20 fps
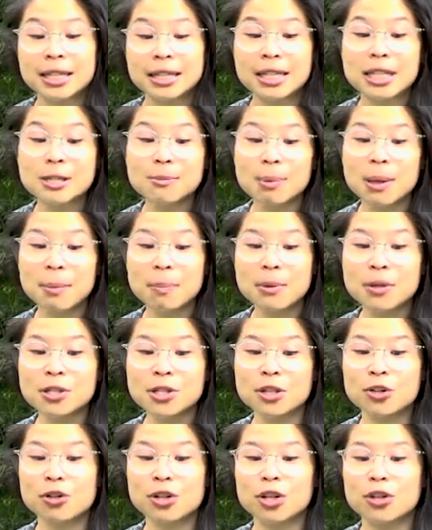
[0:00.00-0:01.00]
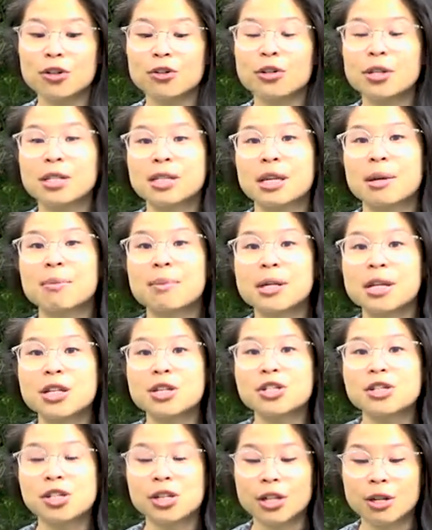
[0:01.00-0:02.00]
This paper is a critical
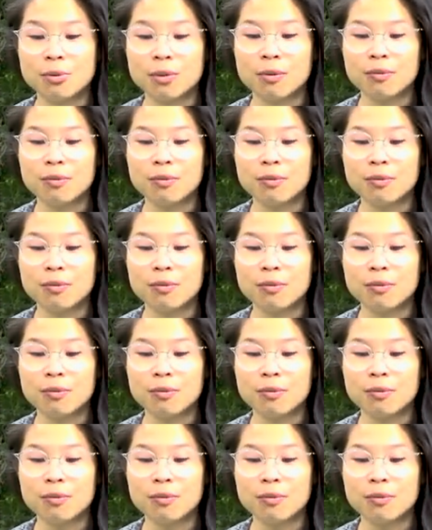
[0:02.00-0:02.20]
examination and